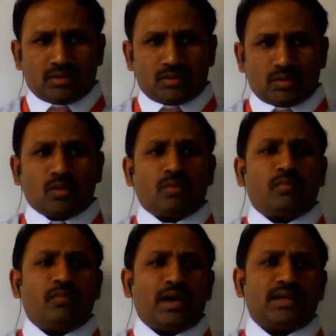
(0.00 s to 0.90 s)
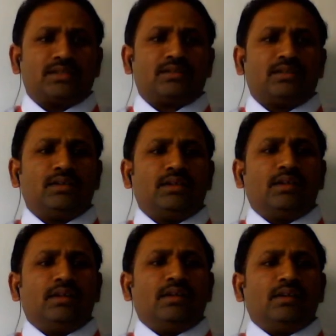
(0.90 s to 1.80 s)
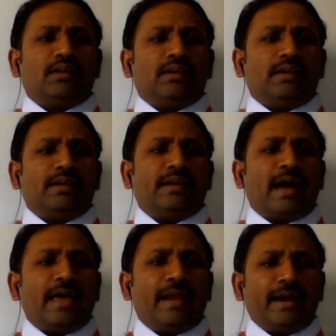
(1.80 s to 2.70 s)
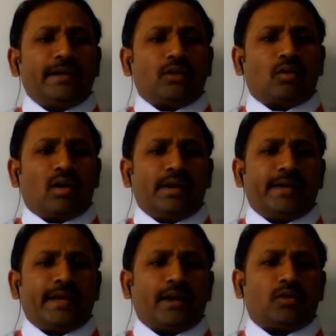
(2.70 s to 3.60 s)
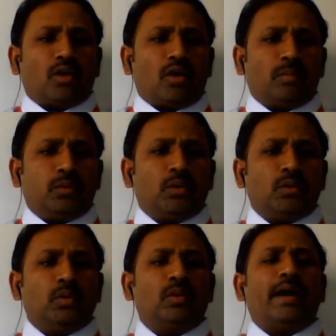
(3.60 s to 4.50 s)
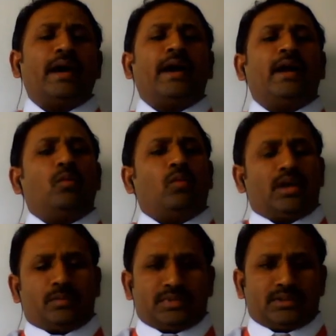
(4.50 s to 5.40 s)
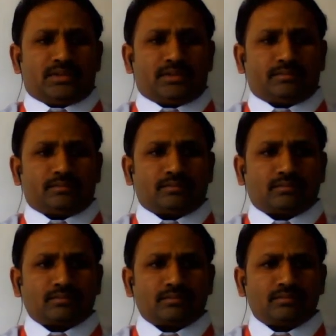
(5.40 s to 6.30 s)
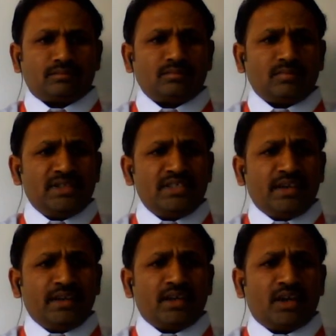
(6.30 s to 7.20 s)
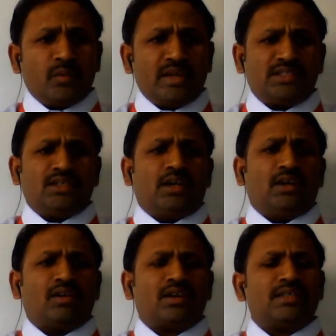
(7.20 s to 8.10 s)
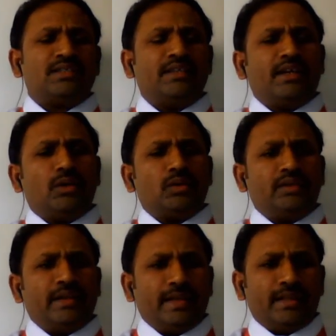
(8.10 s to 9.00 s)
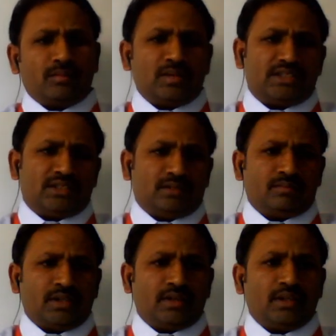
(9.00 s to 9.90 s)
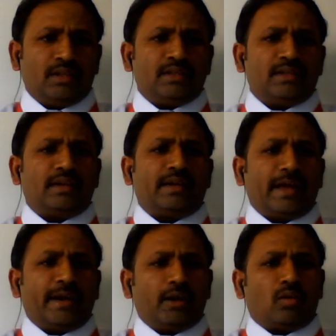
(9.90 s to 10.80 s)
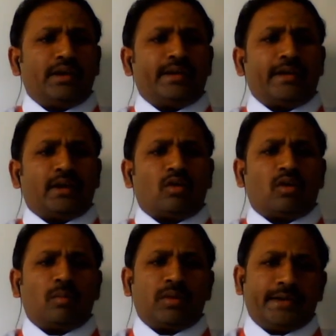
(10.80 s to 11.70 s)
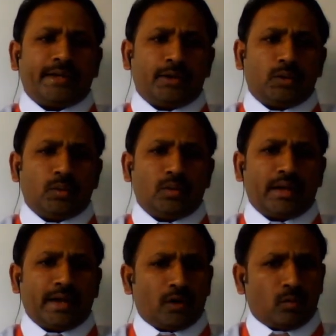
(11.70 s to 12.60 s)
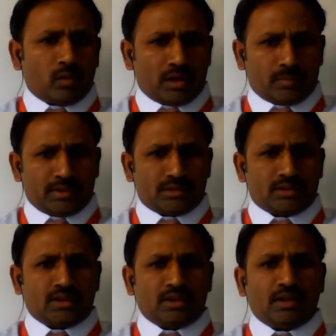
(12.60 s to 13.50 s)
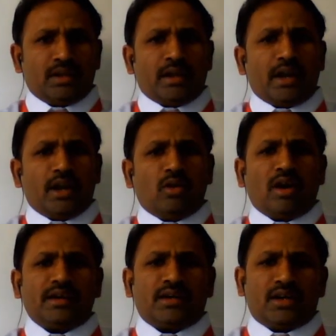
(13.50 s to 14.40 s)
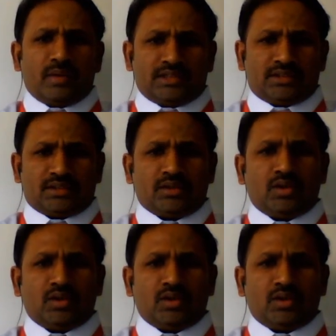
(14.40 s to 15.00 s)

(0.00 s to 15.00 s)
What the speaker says: So first, direct contact of tool and workpiece. In conventional, or consider to the lathe machine, the direct contact of cutting tool and workpiece. And non-conventional.